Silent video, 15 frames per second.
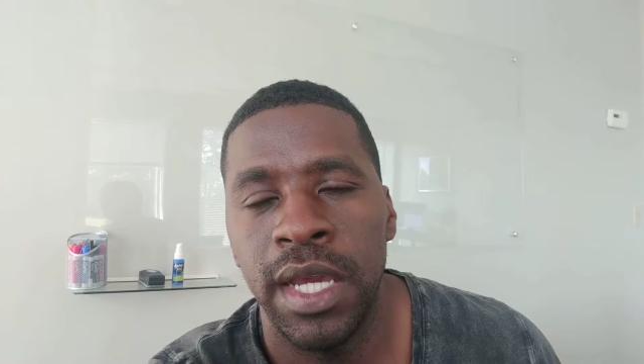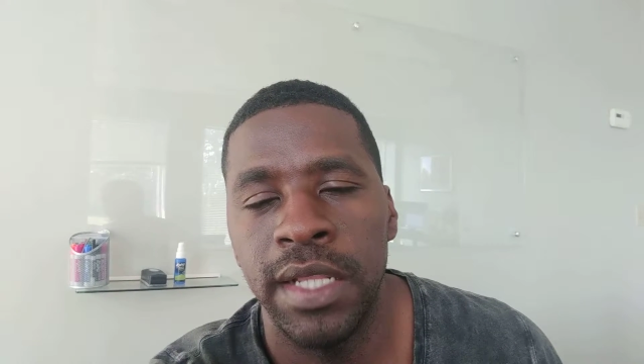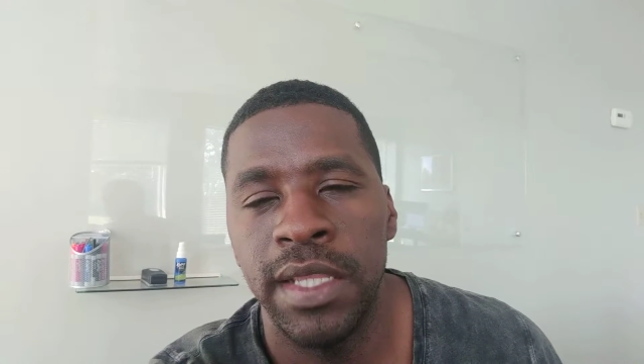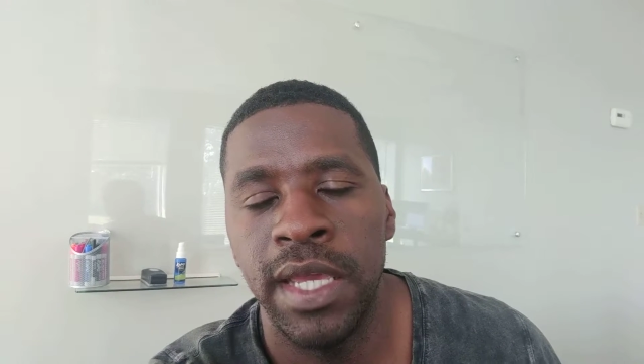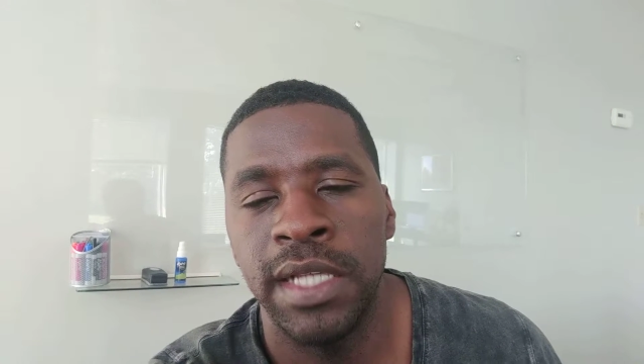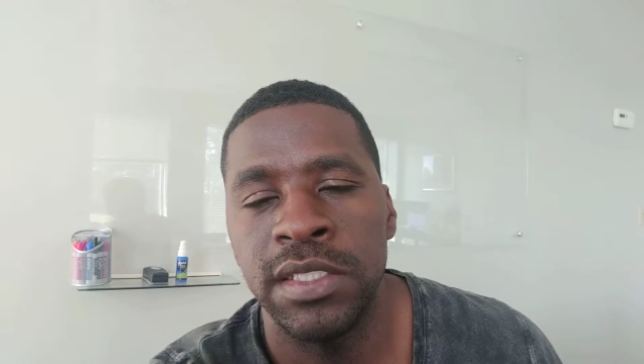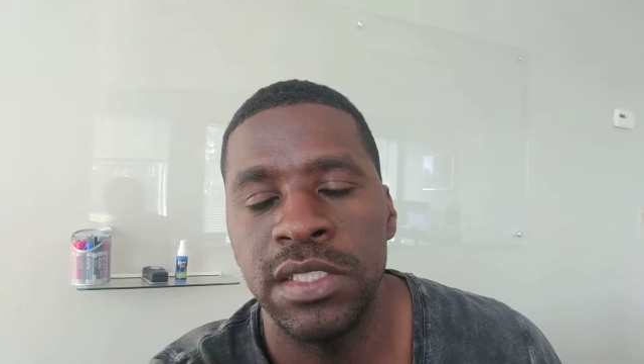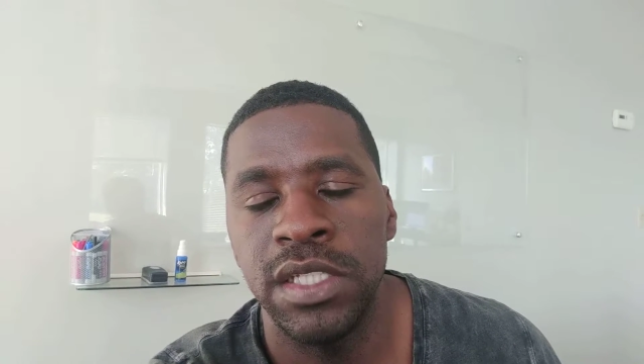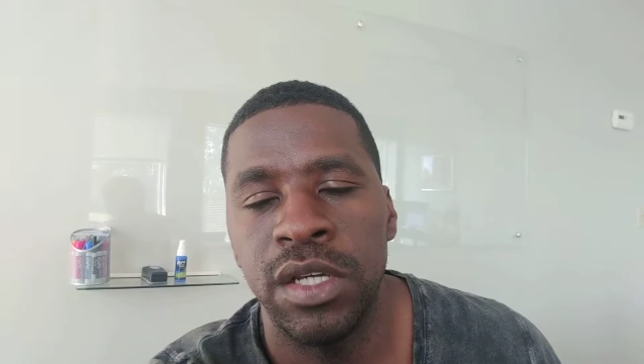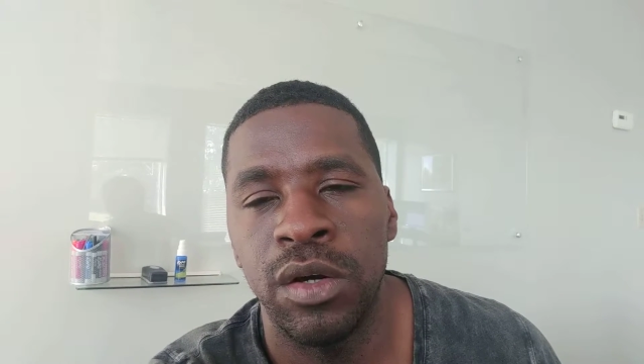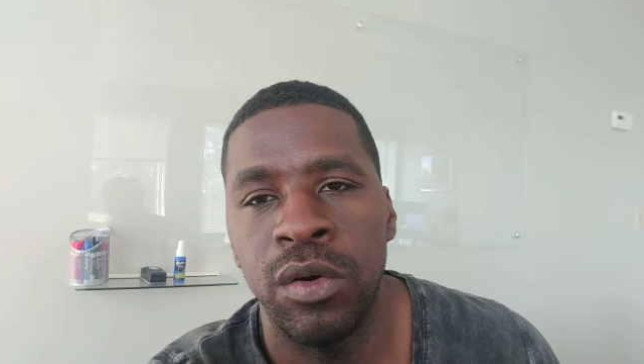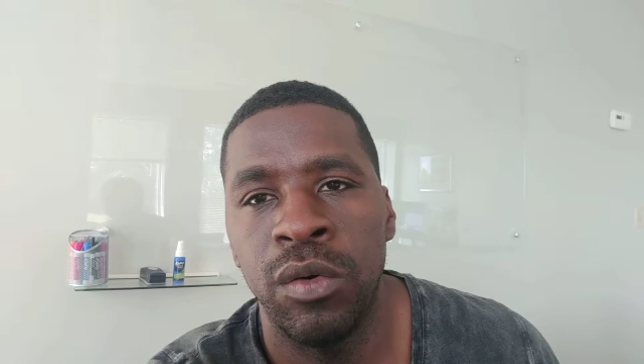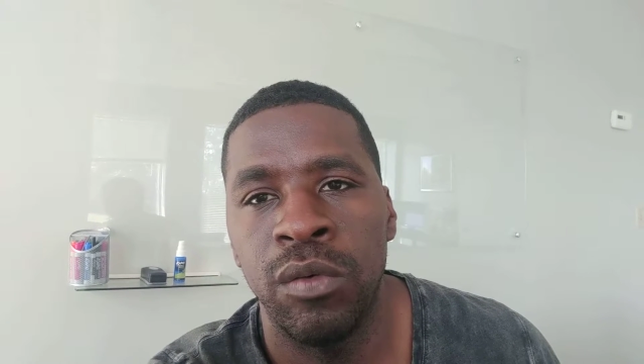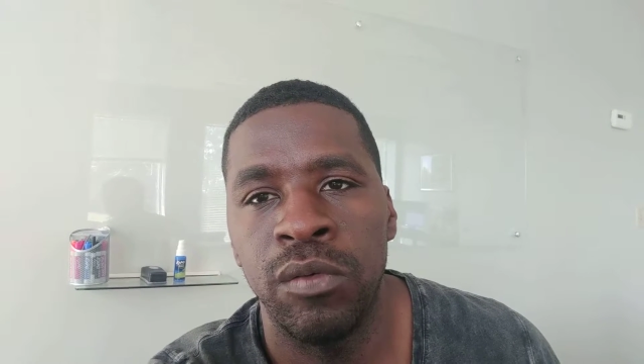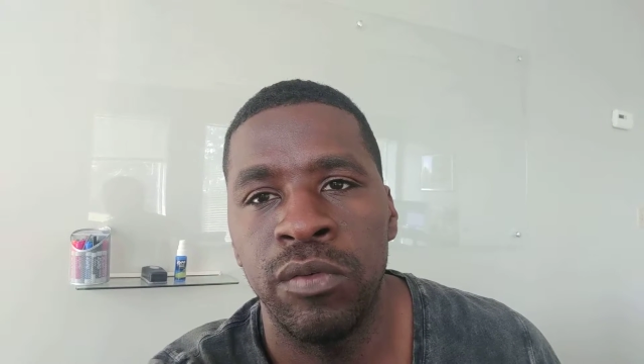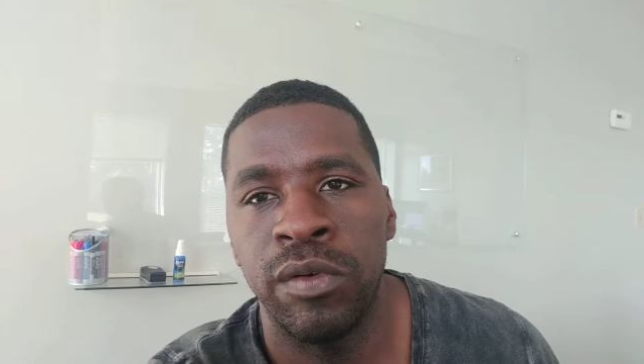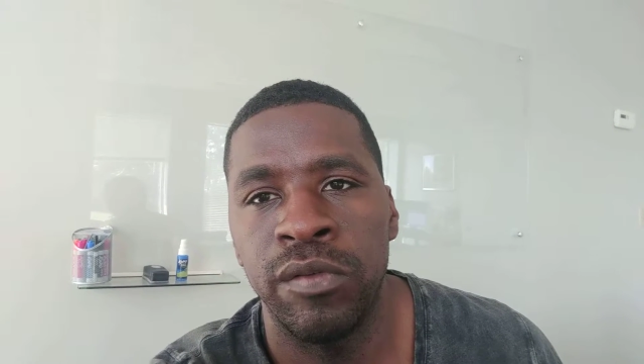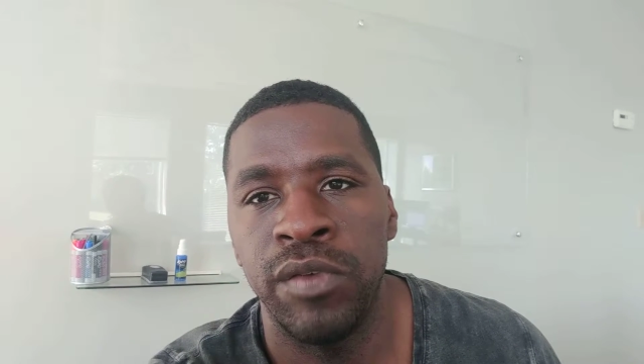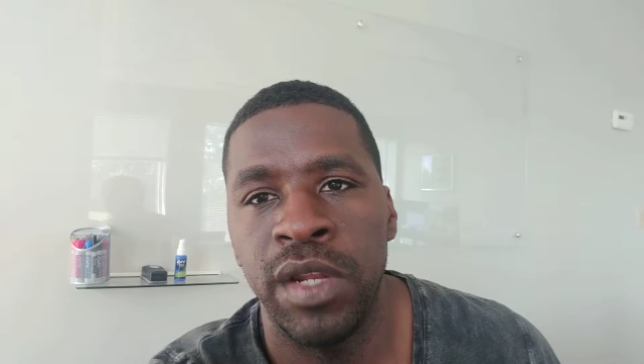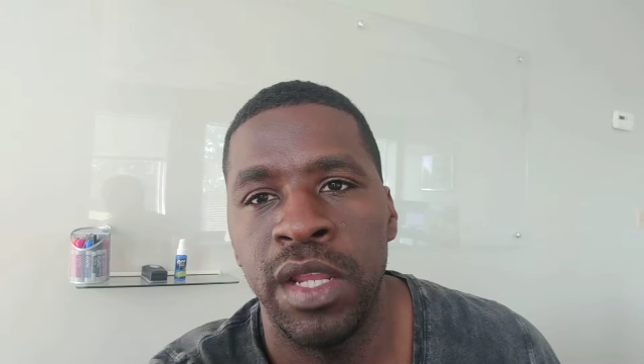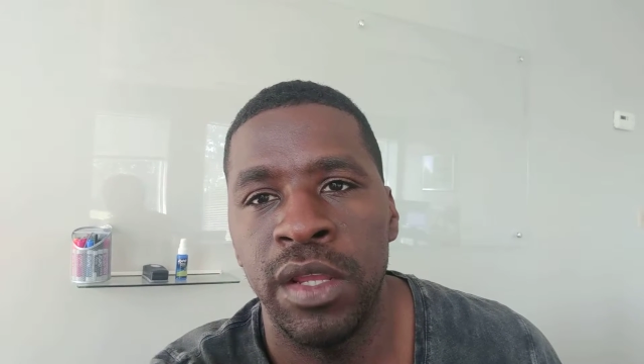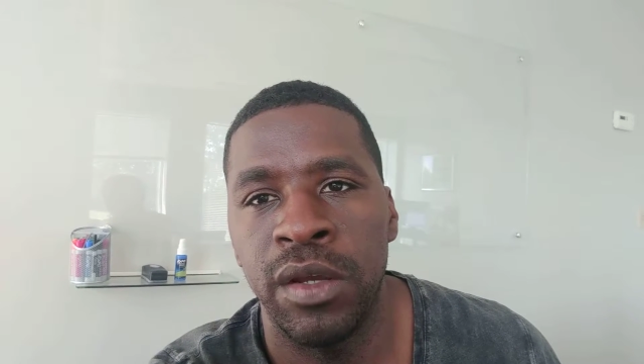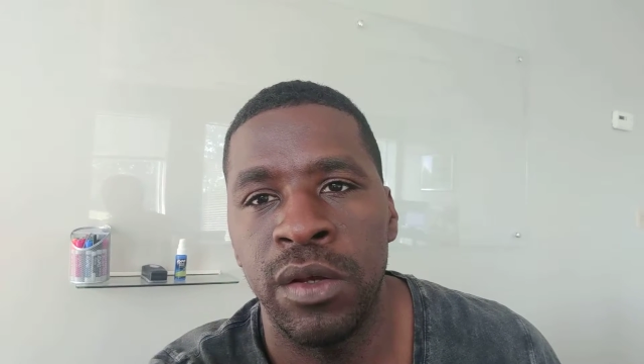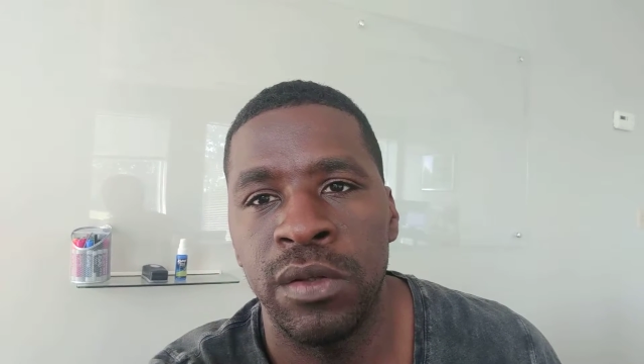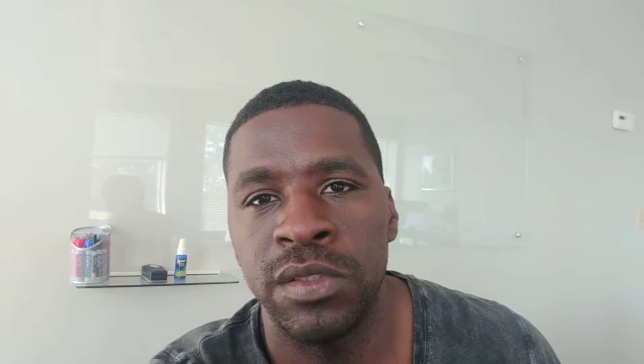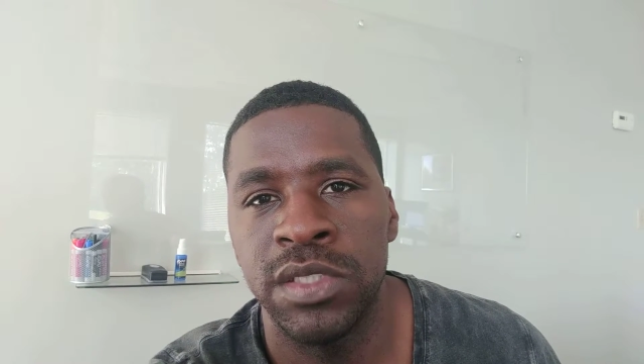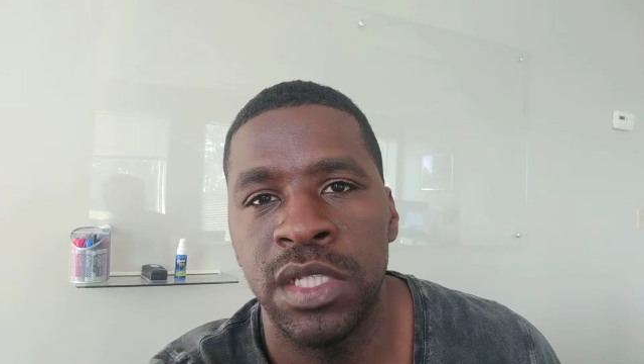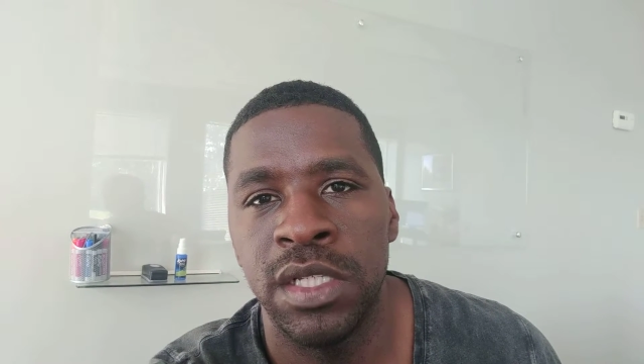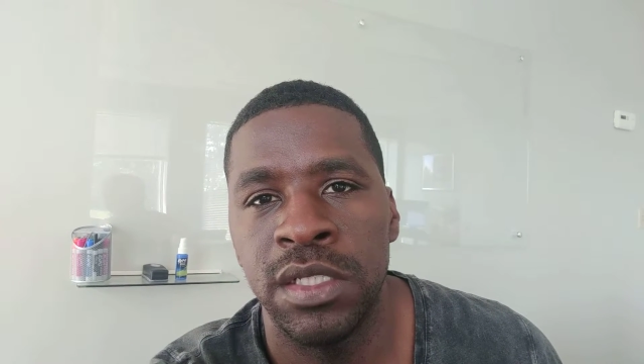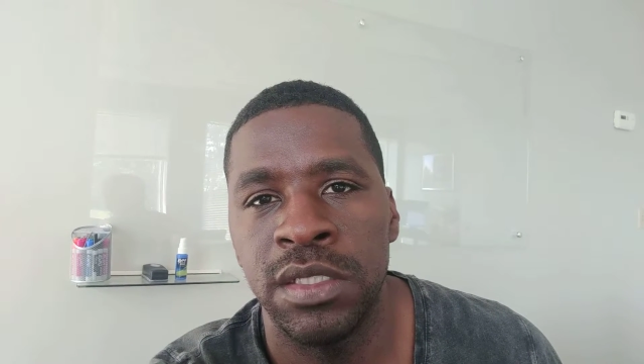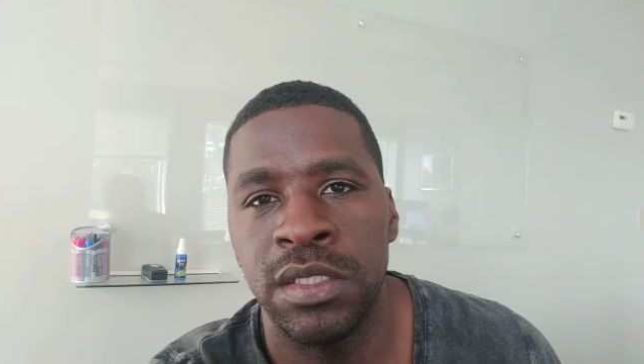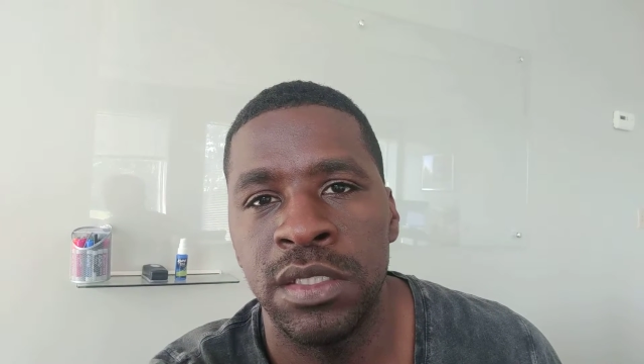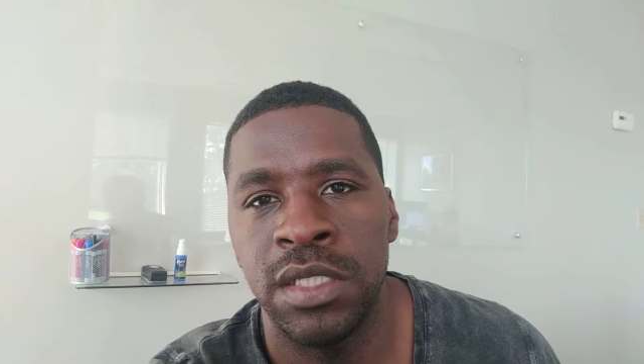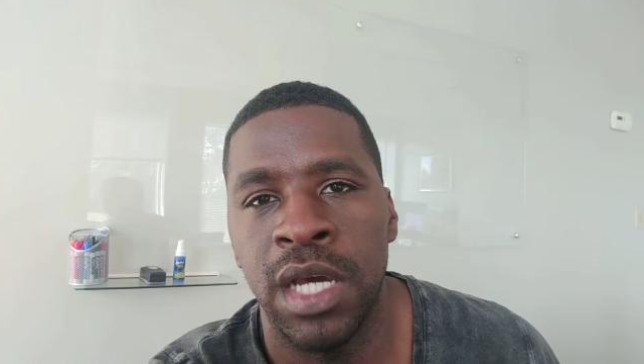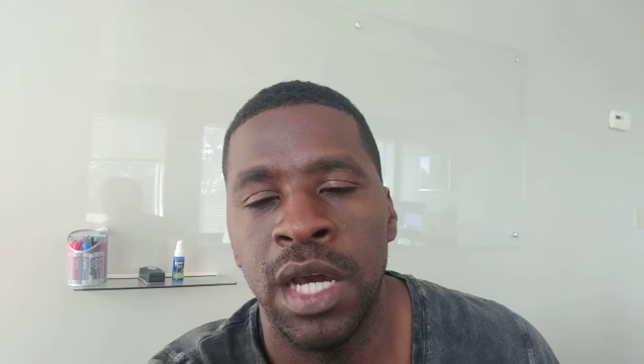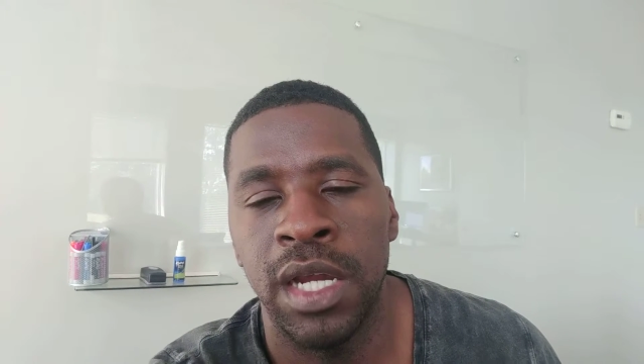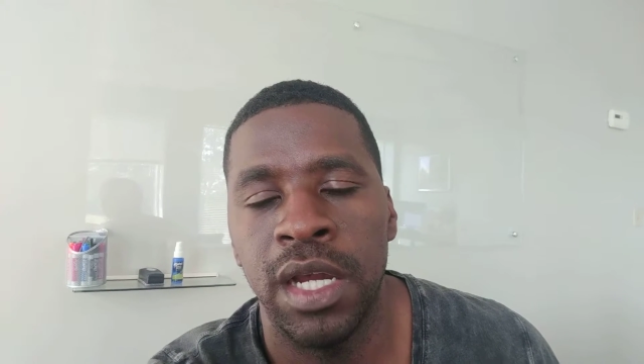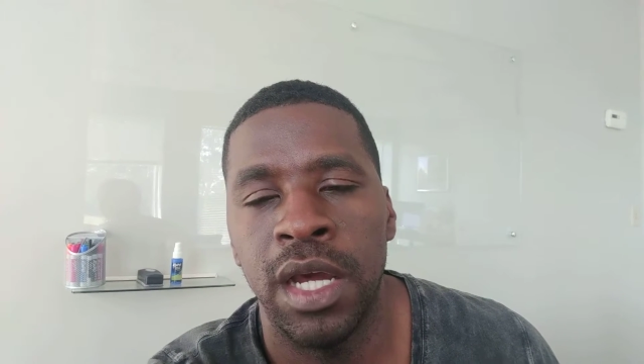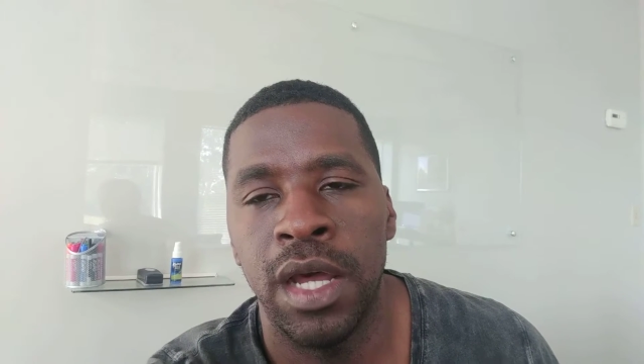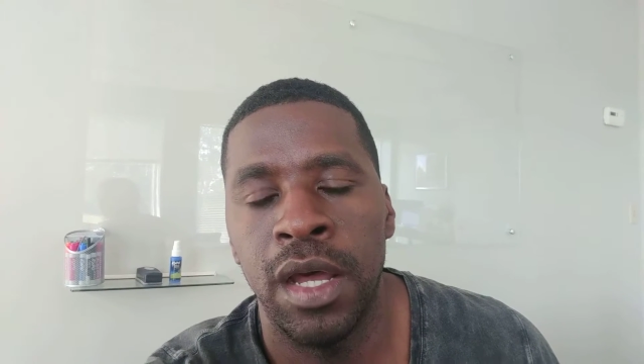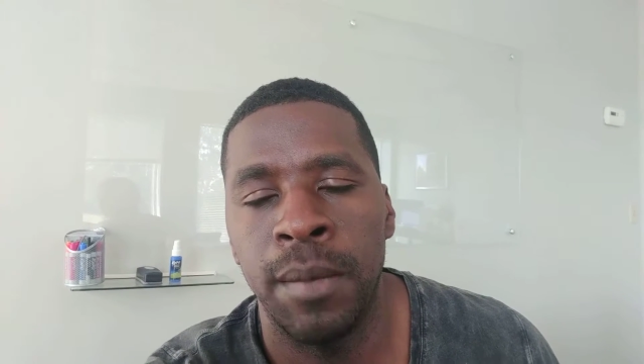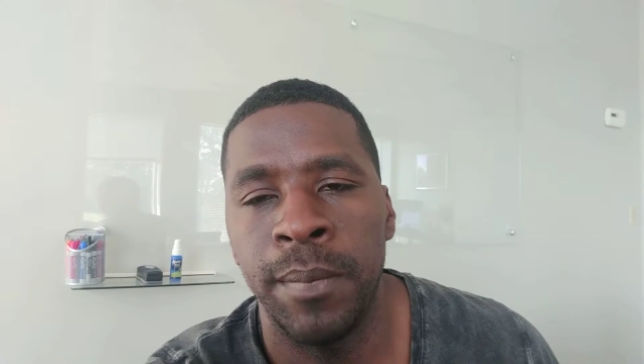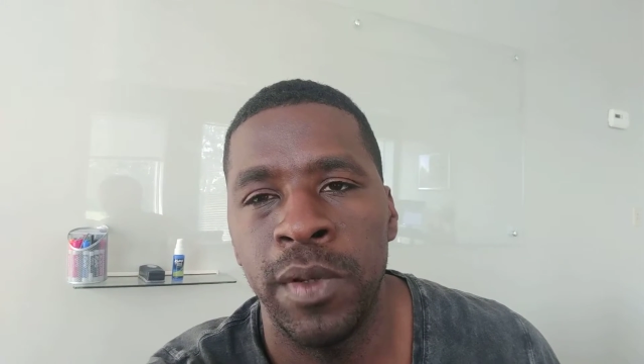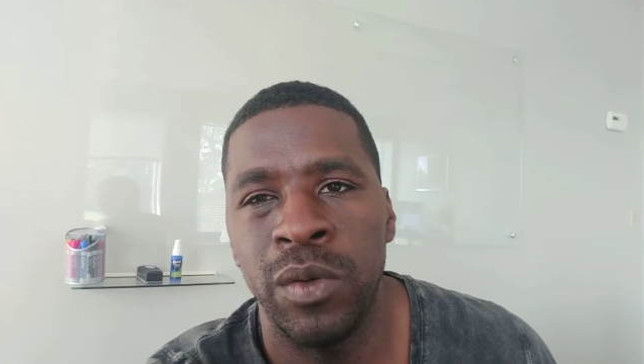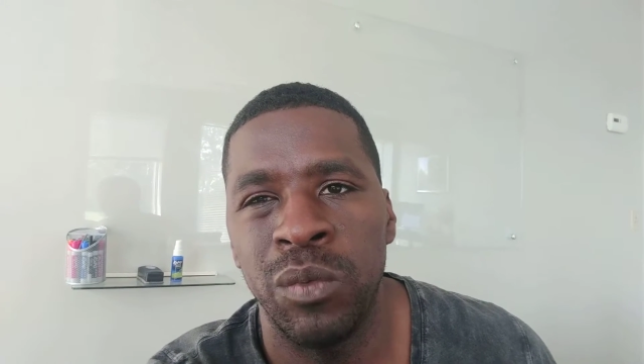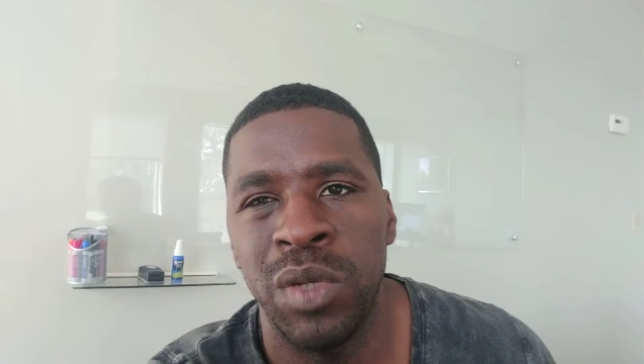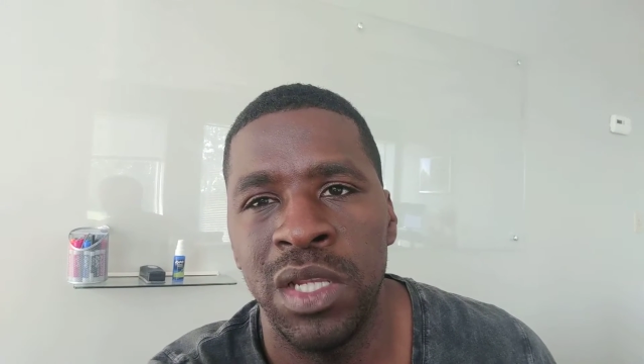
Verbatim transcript: at SEO for Videos com.